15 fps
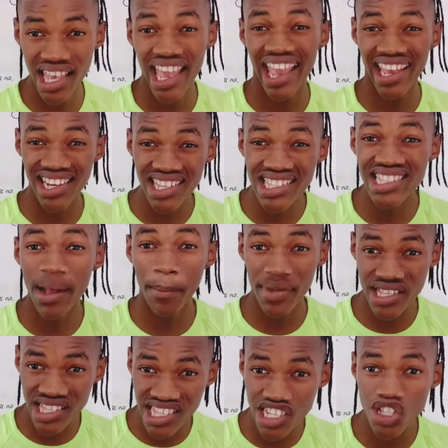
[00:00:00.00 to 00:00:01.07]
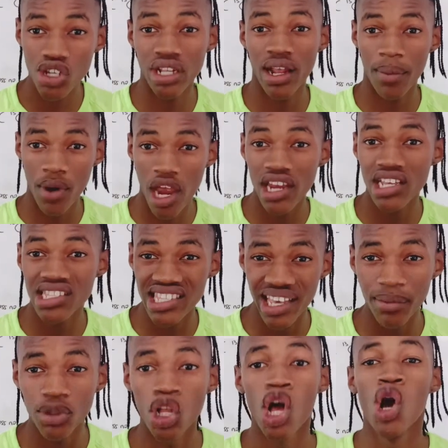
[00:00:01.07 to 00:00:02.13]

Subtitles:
It is number 6 on the periodic table,